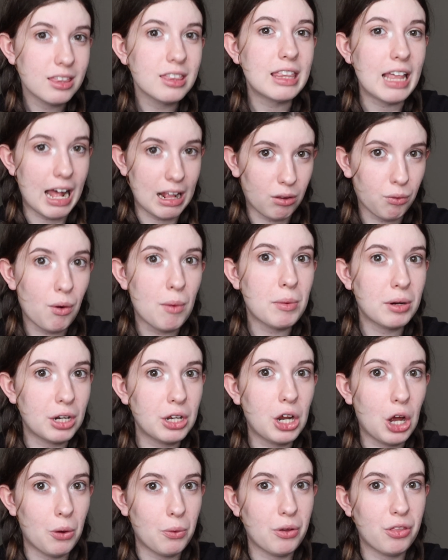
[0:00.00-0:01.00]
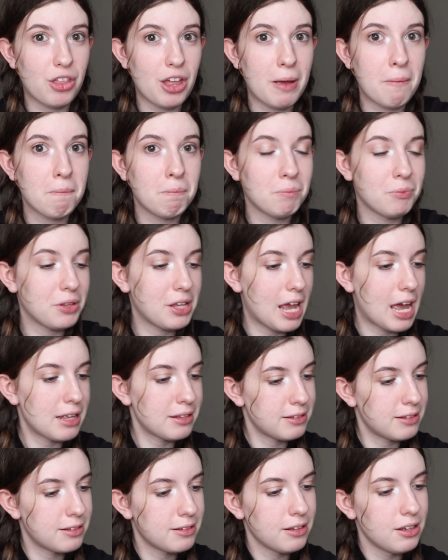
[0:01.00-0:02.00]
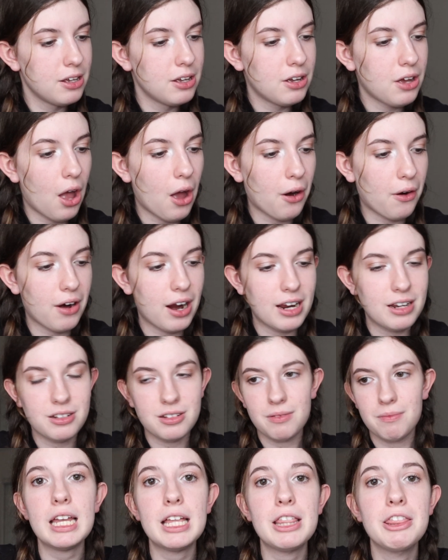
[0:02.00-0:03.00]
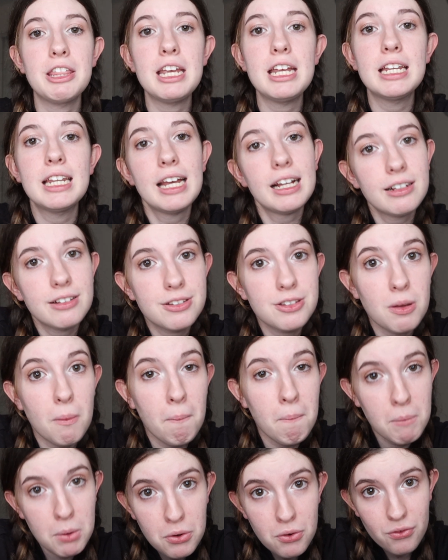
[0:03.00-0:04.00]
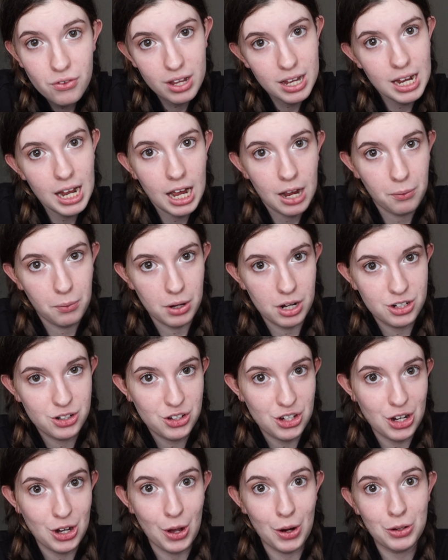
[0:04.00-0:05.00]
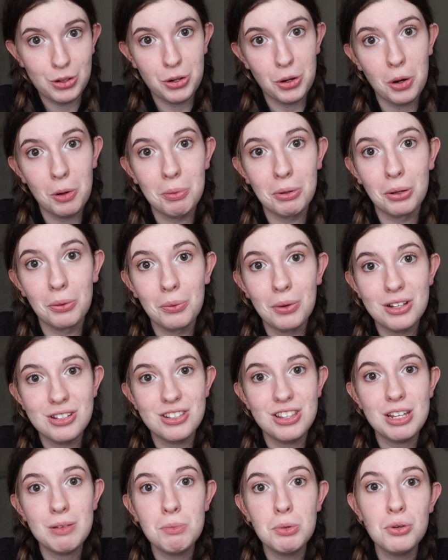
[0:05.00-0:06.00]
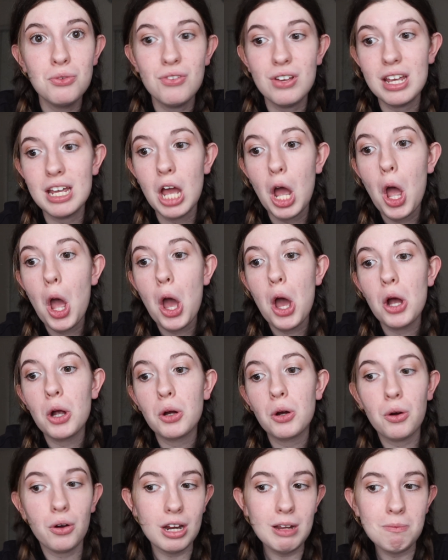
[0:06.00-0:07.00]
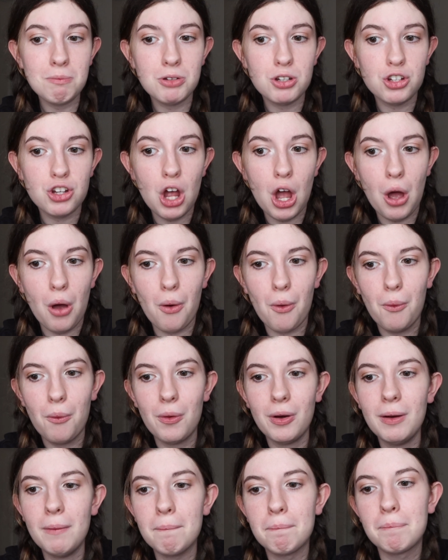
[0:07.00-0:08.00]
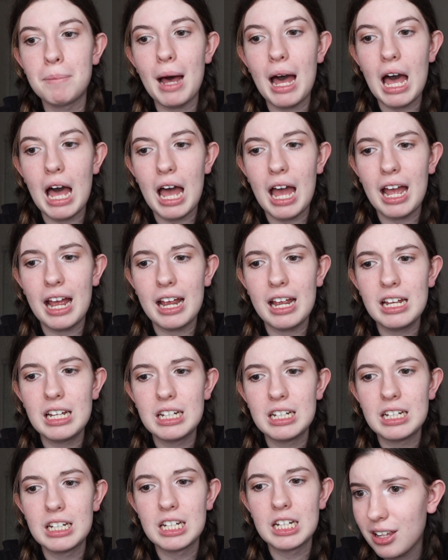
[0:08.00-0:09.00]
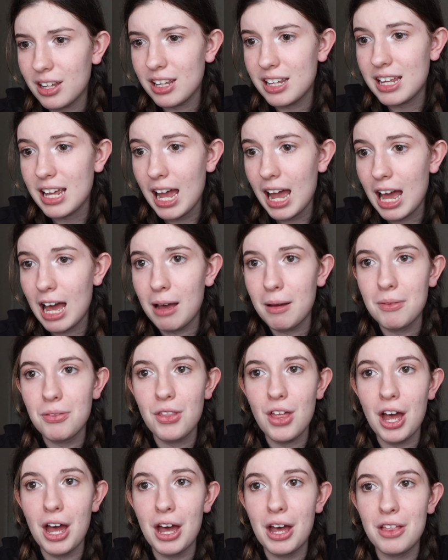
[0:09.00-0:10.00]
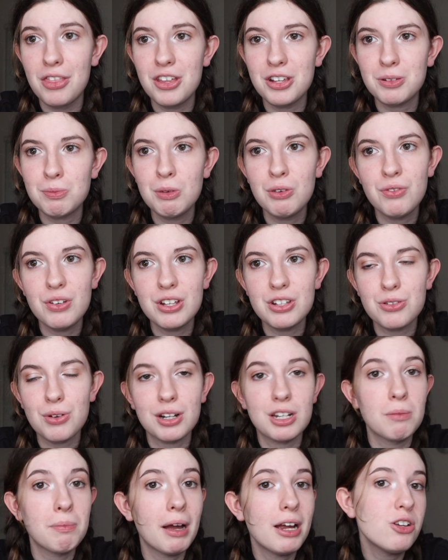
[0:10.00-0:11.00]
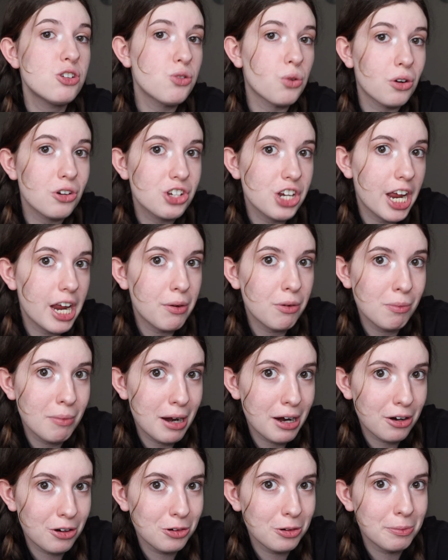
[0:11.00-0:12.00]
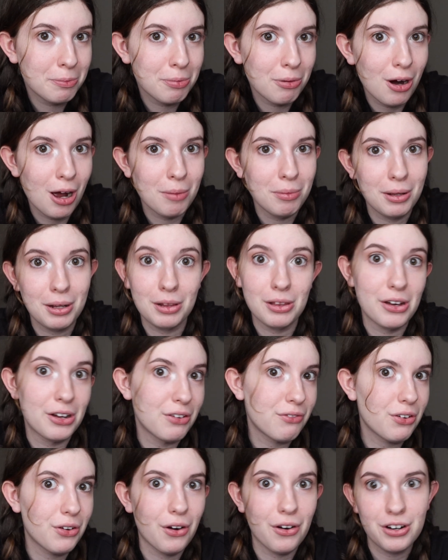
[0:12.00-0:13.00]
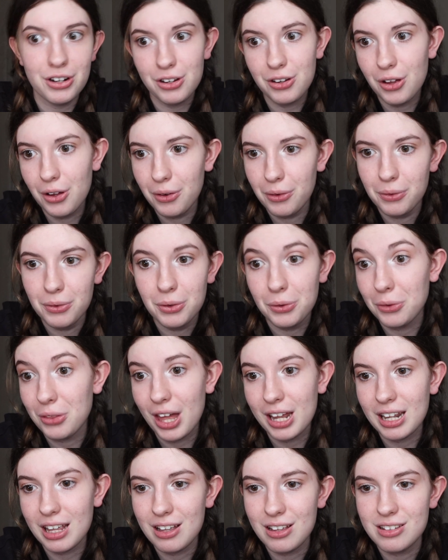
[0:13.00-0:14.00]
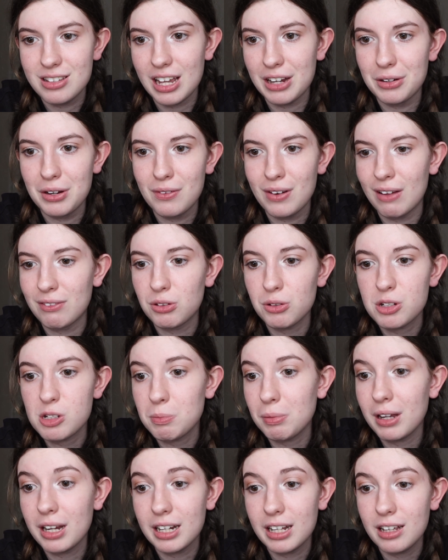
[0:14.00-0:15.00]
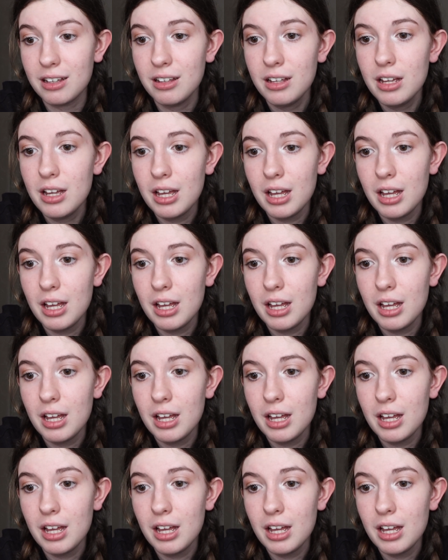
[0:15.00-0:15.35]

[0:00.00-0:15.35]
That's where I'm gonna go with it. Yes. All right. The next movie I watched in October was the movie Creepshow by... this movie is directed by George A. Romero. Probably a lot of you already know who that is. I don't even have to explain it.